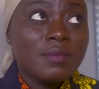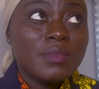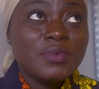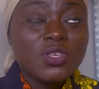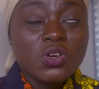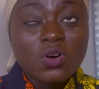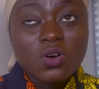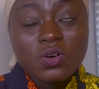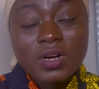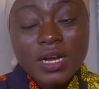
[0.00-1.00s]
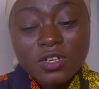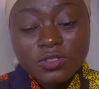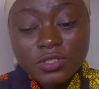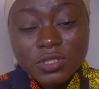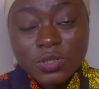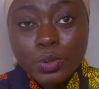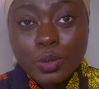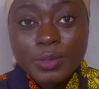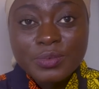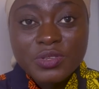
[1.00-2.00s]
maybe your country,
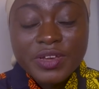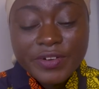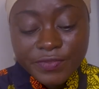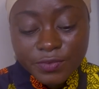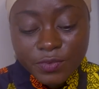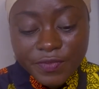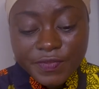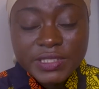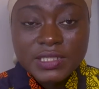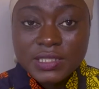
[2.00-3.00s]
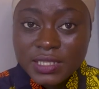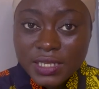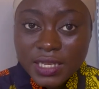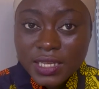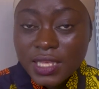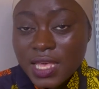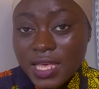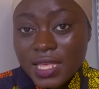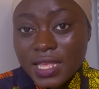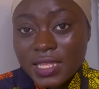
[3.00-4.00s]
or maybe you're a refugee here,
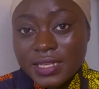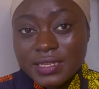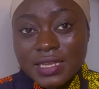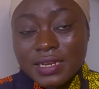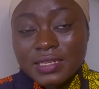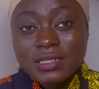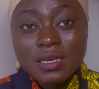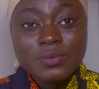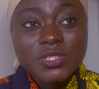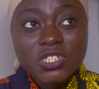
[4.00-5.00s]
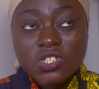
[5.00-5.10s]
there's an exception.